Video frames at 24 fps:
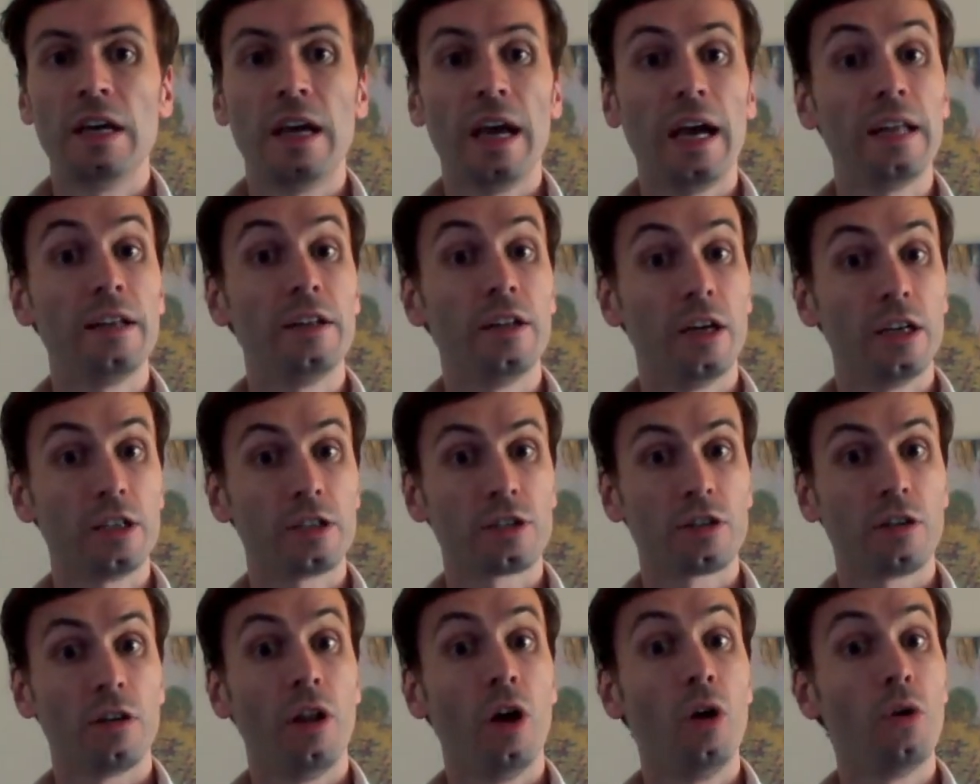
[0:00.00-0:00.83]
and
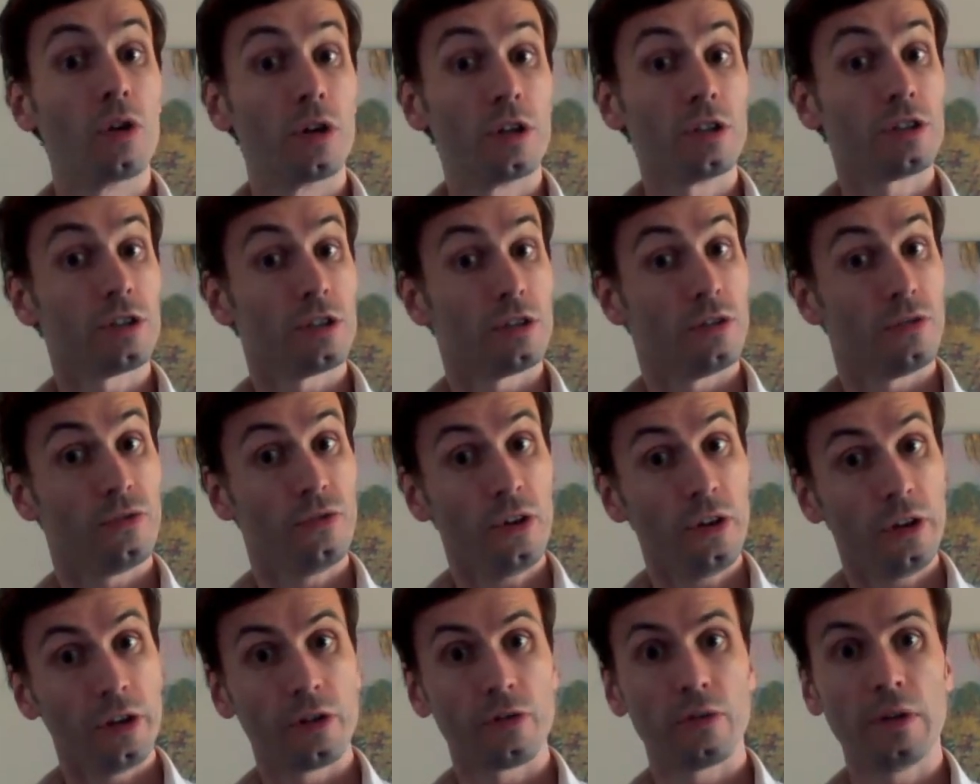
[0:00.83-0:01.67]
thus lowers the
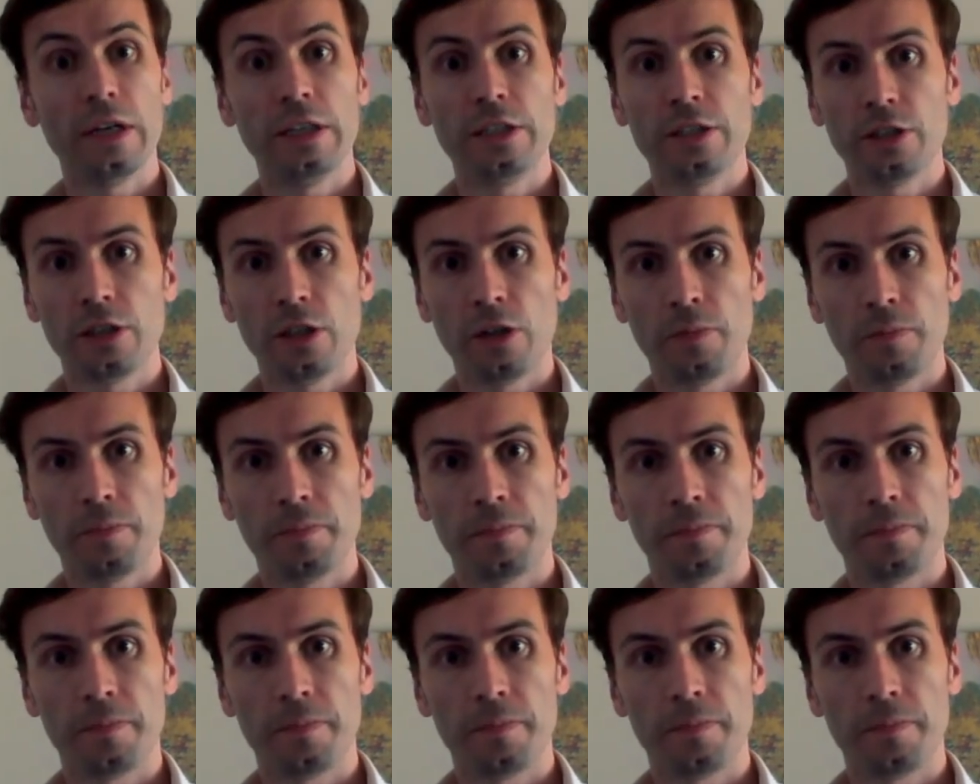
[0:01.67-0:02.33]
funding ratio.